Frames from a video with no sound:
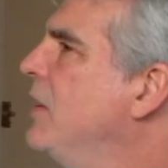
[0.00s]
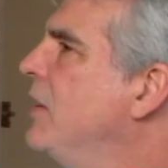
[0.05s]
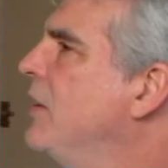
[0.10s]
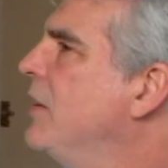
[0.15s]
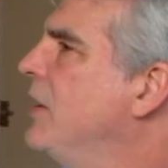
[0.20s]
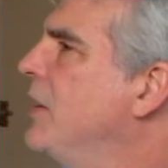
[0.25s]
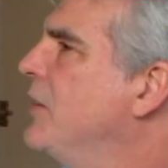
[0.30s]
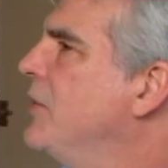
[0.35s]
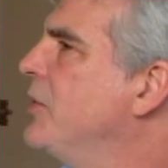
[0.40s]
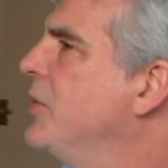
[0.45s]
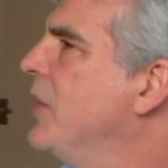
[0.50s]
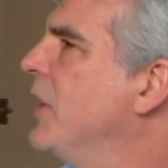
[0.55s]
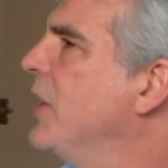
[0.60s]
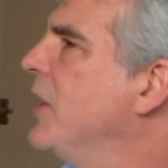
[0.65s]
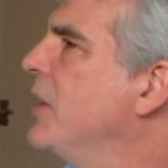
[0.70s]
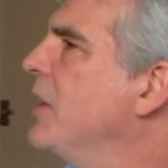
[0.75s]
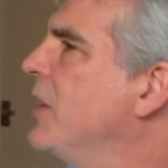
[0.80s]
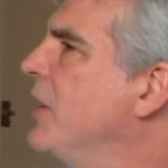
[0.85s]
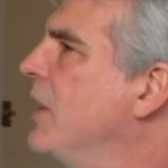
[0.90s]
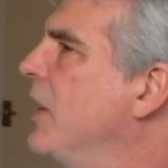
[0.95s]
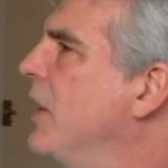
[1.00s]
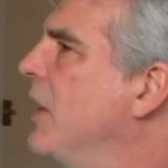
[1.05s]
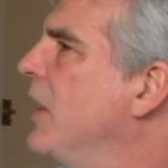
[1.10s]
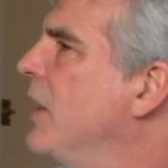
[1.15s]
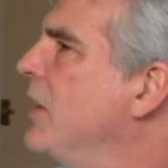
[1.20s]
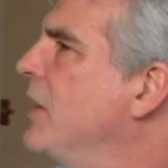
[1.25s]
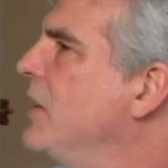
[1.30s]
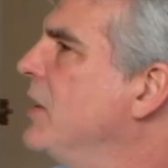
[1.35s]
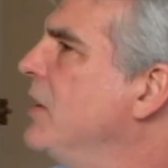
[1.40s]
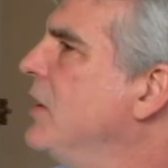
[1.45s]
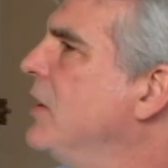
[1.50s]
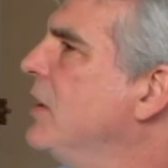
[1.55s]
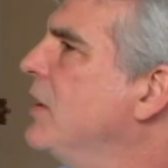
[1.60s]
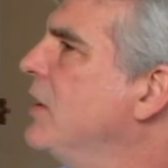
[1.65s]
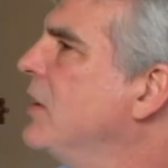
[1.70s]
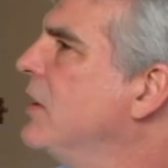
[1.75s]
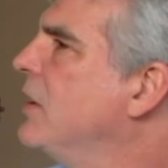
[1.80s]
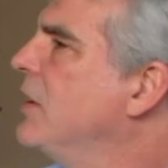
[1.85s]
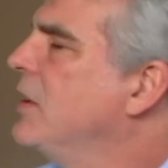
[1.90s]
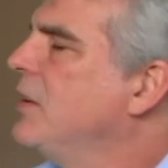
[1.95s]
than John and
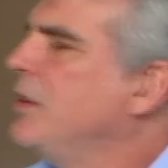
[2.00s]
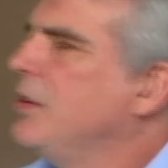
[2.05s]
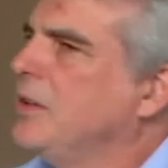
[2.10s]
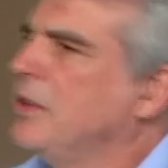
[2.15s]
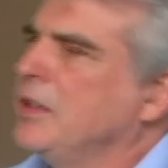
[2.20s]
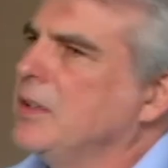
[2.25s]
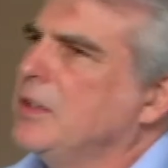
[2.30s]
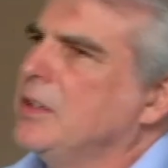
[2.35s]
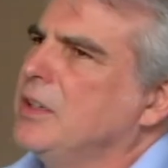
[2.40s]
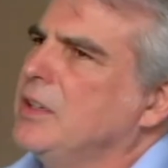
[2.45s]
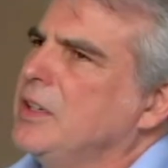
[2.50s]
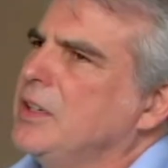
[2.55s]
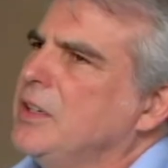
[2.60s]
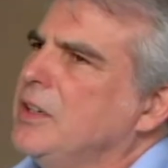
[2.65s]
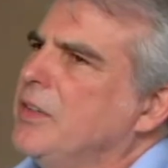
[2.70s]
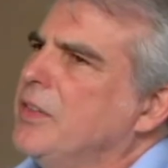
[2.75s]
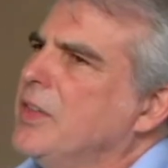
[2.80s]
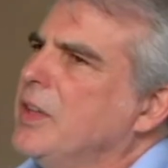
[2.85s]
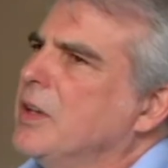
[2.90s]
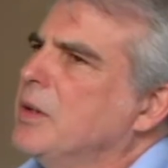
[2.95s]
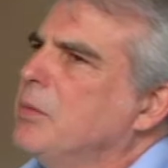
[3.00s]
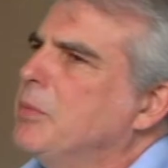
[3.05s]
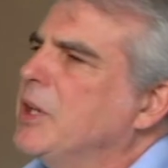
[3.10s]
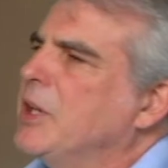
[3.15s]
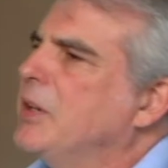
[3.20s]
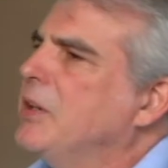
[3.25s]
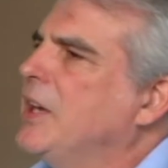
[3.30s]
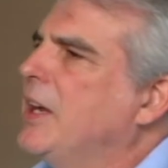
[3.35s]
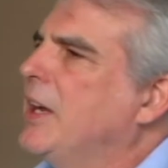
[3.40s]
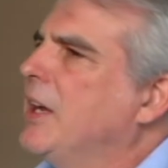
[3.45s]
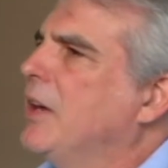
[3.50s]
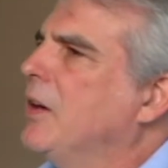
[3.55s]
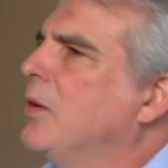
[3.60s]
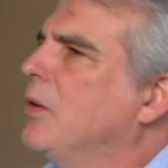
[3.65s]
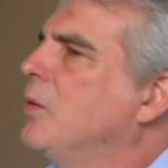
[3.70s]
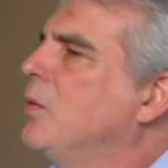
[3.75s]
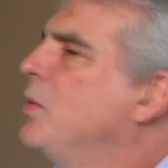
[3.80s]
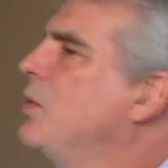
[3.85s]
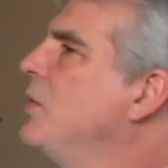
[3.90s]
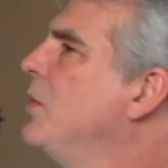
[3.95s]
I, and you need to think about how
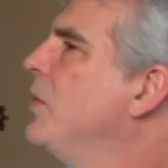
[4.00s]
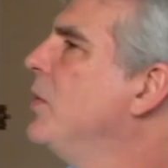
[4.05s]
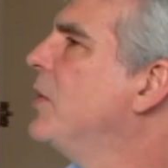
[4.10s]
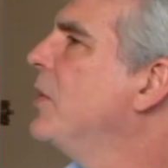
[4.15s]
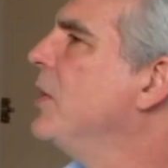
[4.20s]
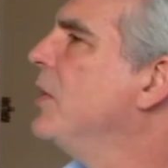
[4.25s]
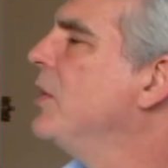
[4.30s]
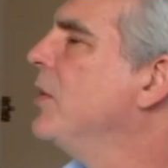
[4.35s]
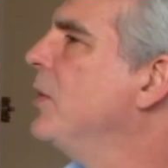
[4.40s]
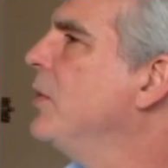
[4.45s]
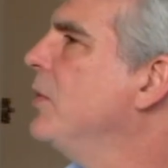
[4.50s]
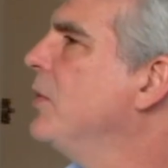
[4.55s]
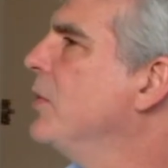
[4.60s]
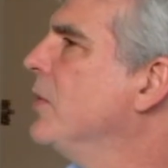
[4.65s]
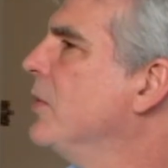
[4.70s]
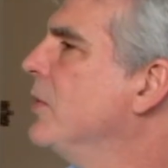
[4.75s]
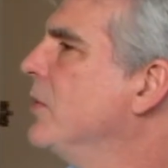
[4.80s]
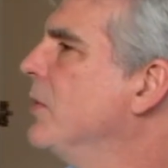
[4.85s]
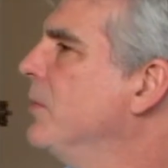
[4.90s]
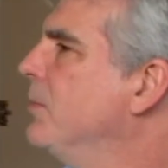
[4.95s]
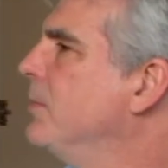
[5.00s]
you can use us.